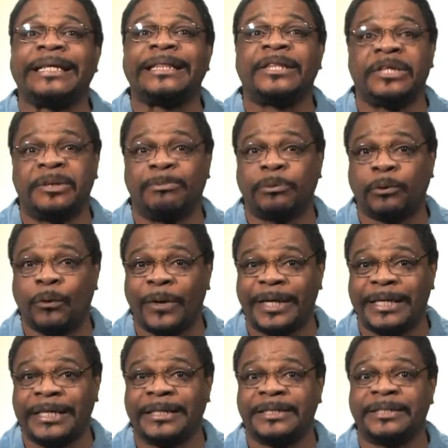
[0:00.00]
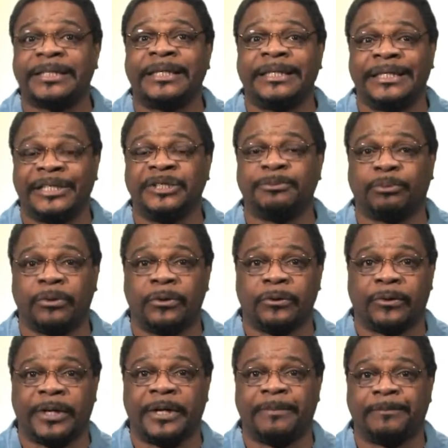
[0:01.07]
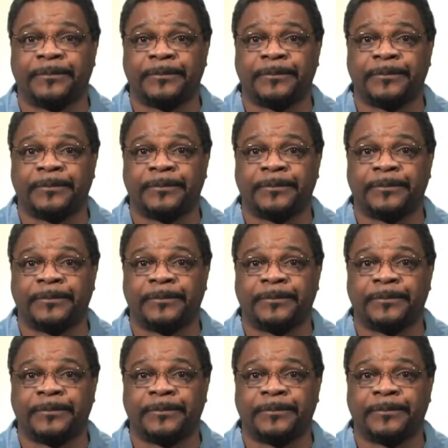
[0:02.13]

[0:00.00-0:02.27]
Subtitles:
the employees in each program.